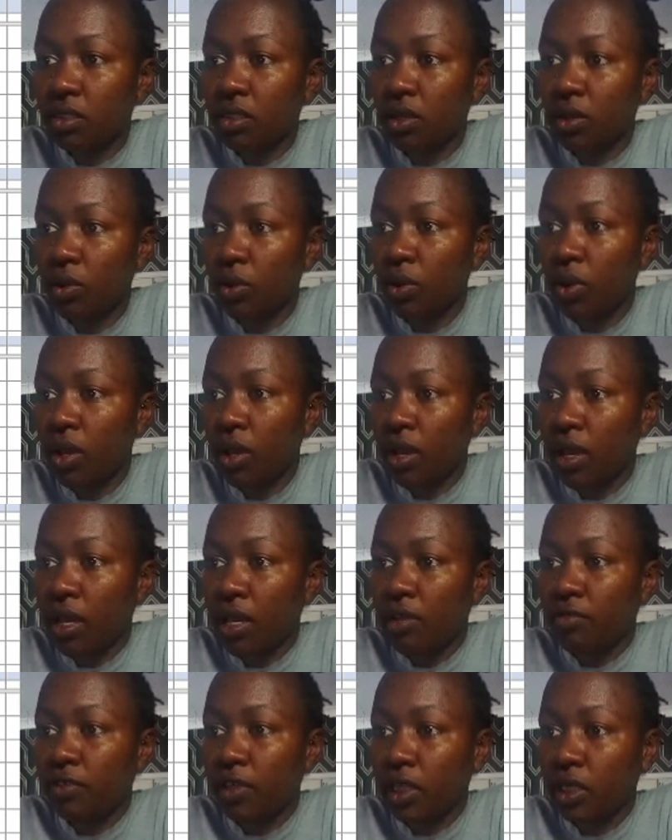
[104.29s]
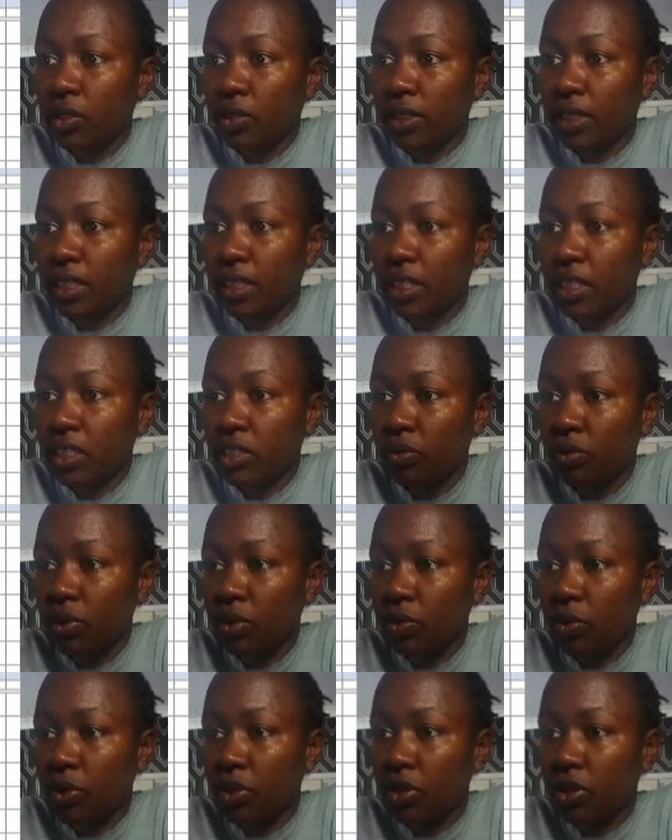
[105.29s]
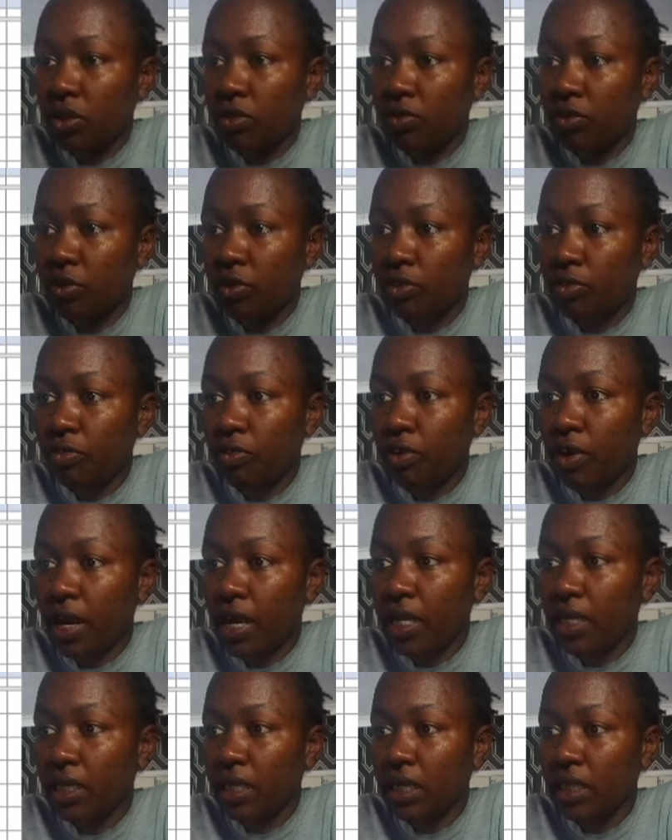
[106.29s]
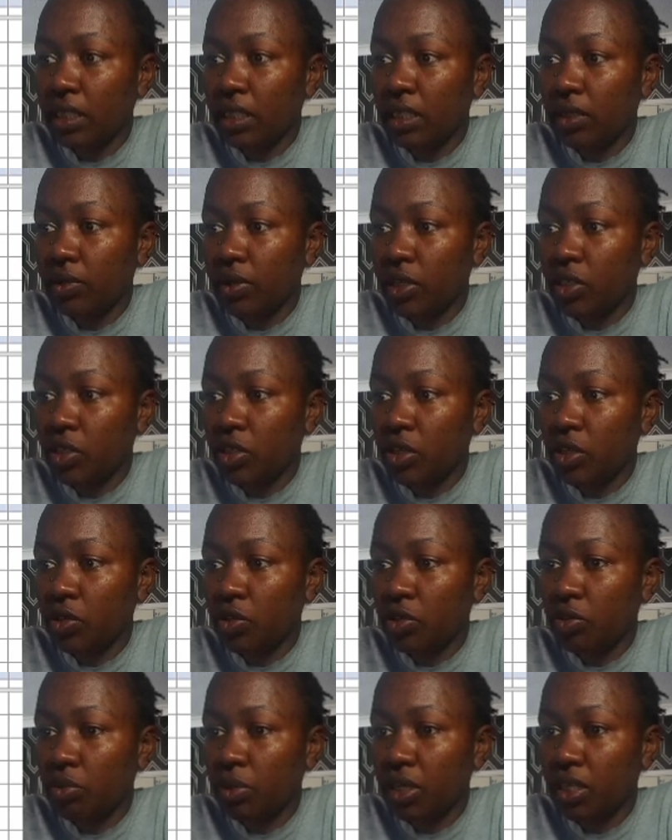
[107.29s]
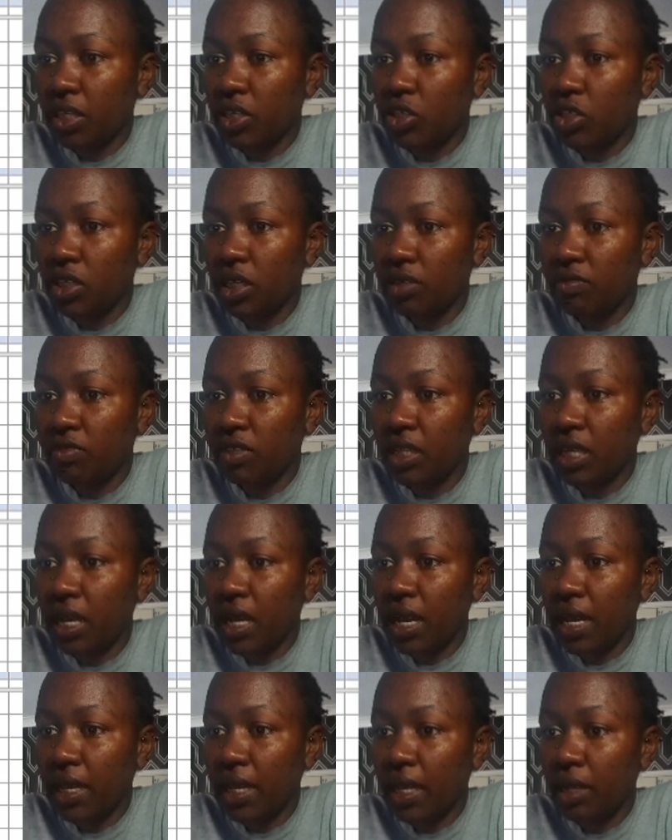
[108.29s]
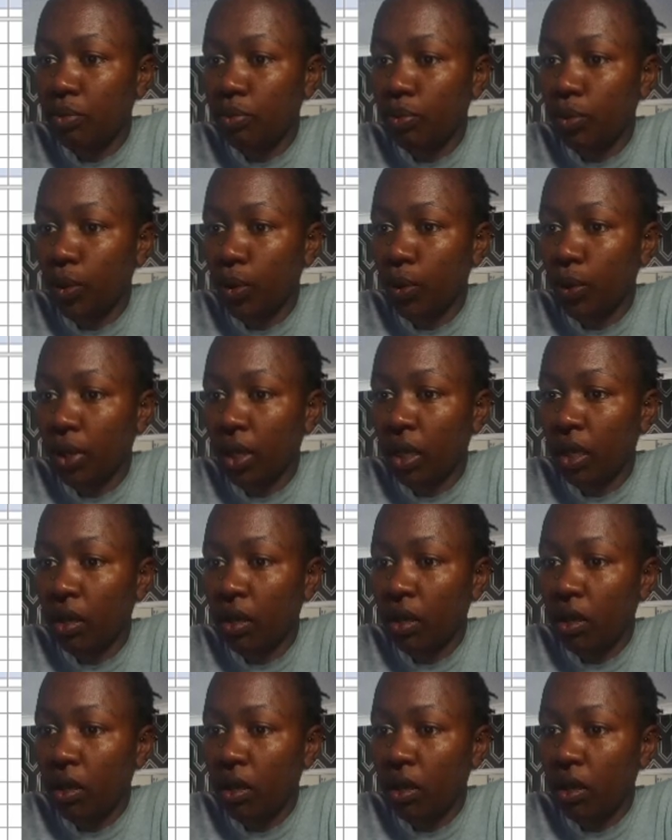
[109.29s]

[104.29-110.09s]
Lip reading: So if we look at this one, which is for Friday, so it shows me the shifts that I can book.